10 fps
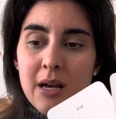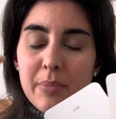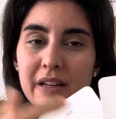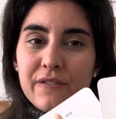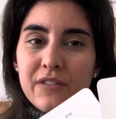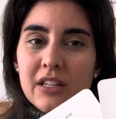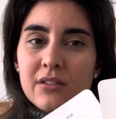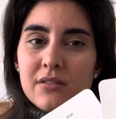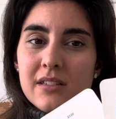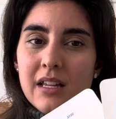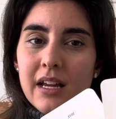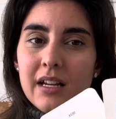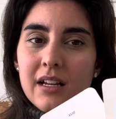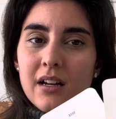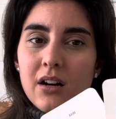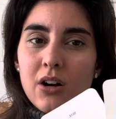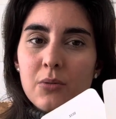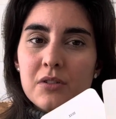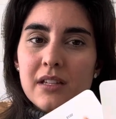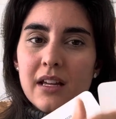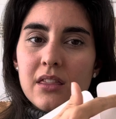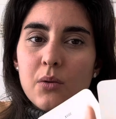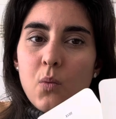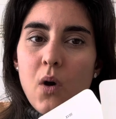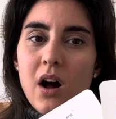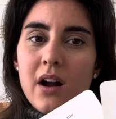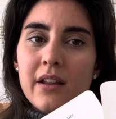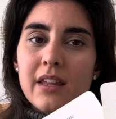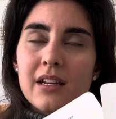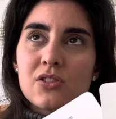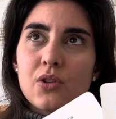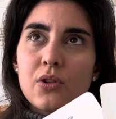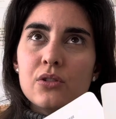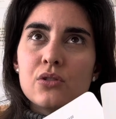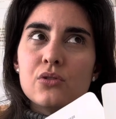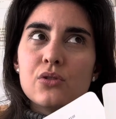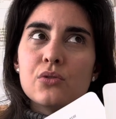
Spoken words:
but it feels like almost like the one that is going to